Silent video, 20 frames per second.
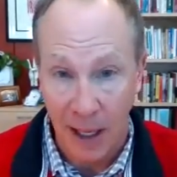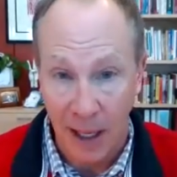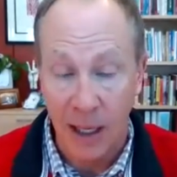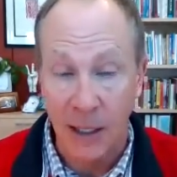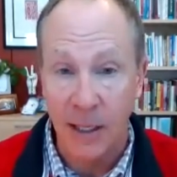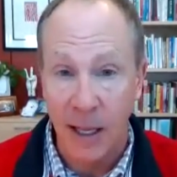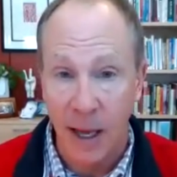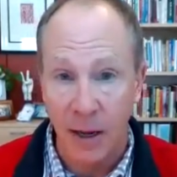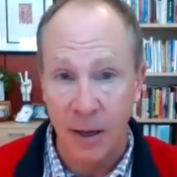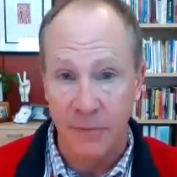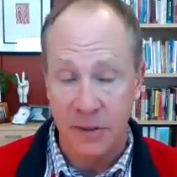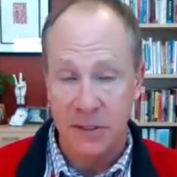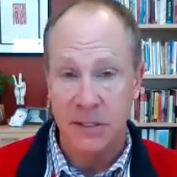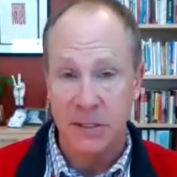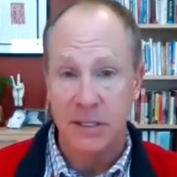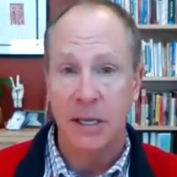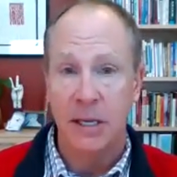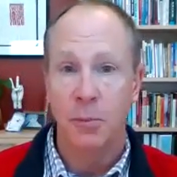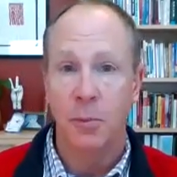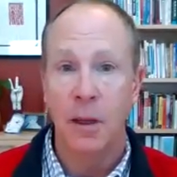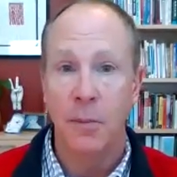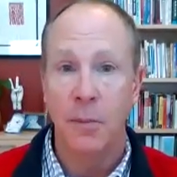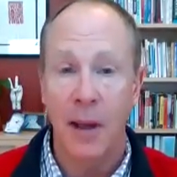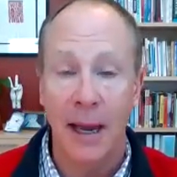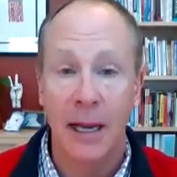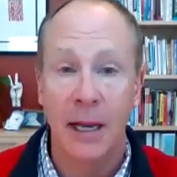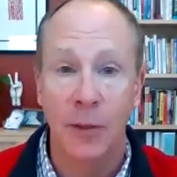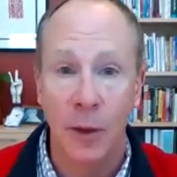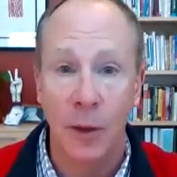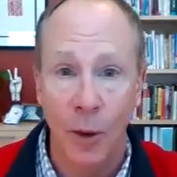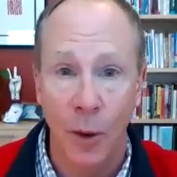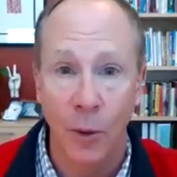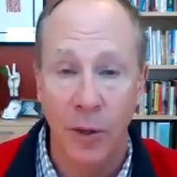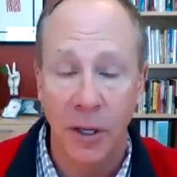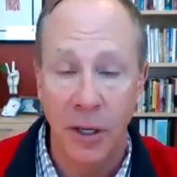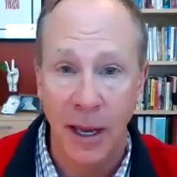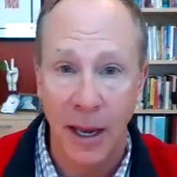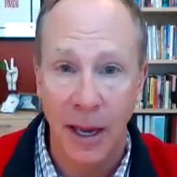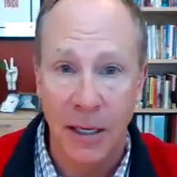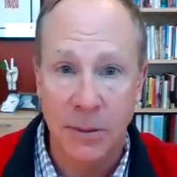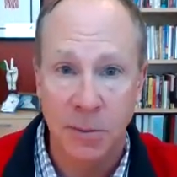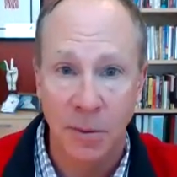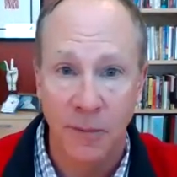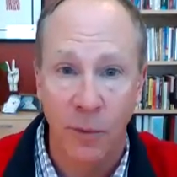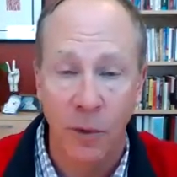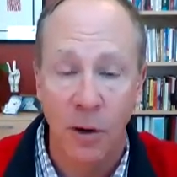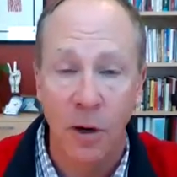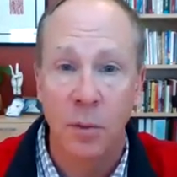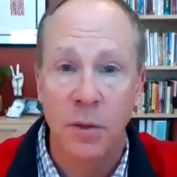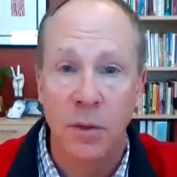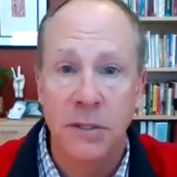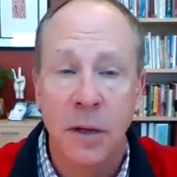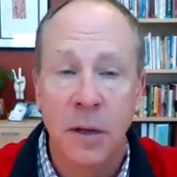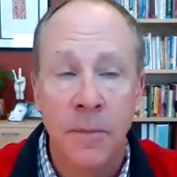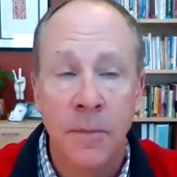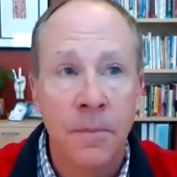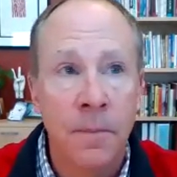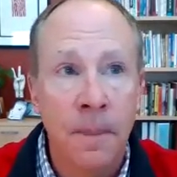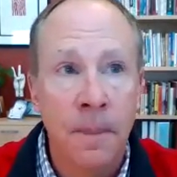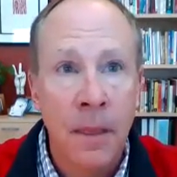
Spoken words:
like a lot of us did way back in the olden days before it was